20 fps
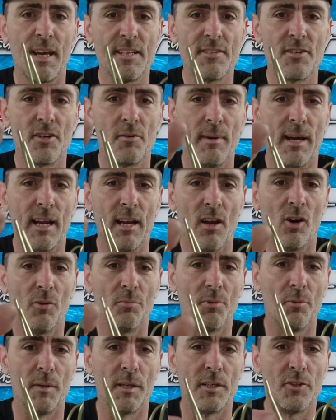These are a bit
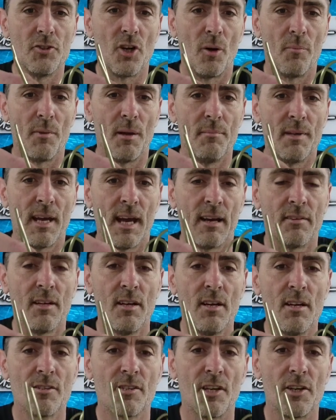long, but we can chop them
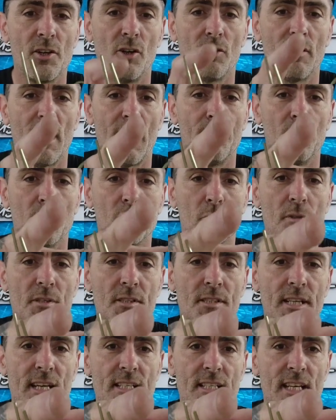down. So your airbrush
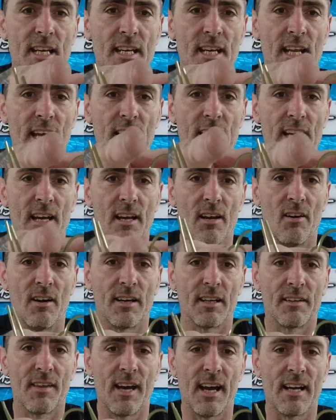would sit in here
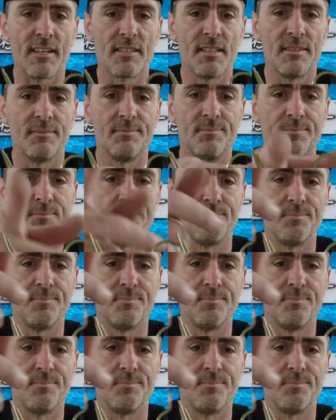like that,